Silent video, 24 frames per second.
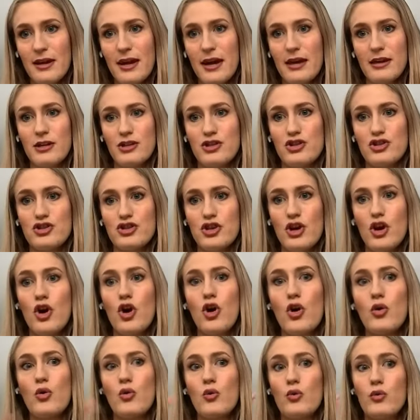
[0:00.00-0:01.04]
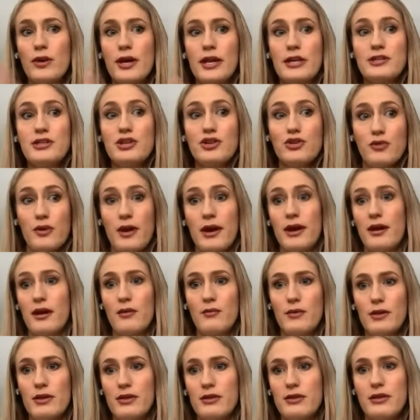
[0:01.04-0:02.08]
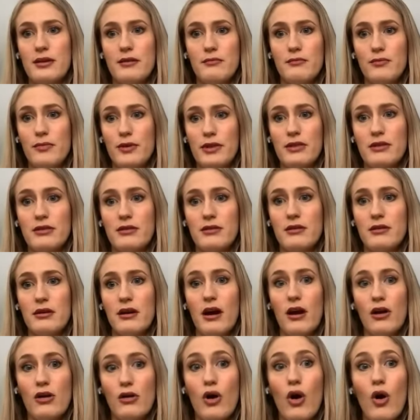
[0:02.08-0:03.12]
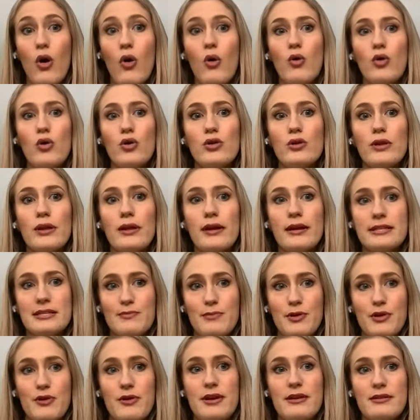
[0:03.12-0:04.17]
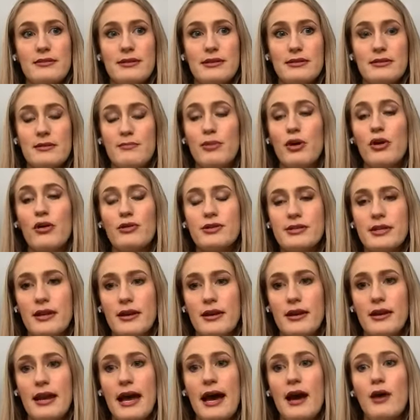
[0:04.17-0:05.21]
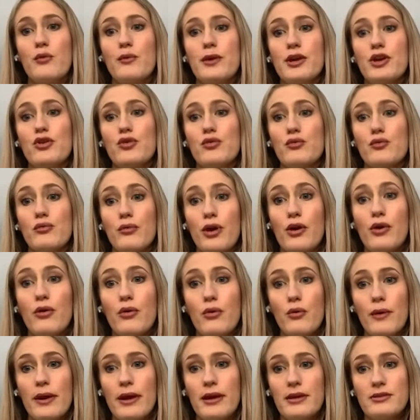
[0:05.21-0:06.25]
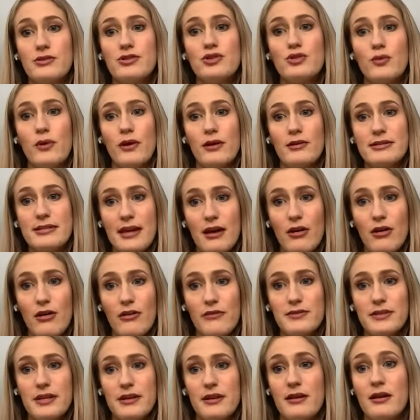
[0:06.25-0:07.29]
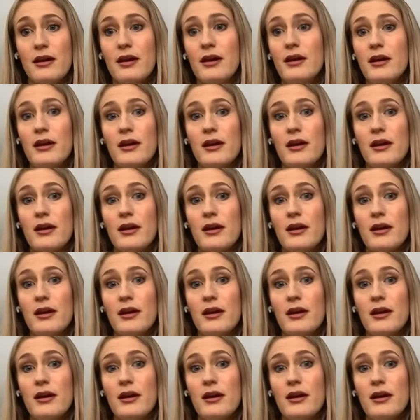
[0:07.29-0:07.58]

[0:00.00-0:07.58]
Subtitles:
and it's so integrated with our whole experience as a person and how we grow into ourselves. And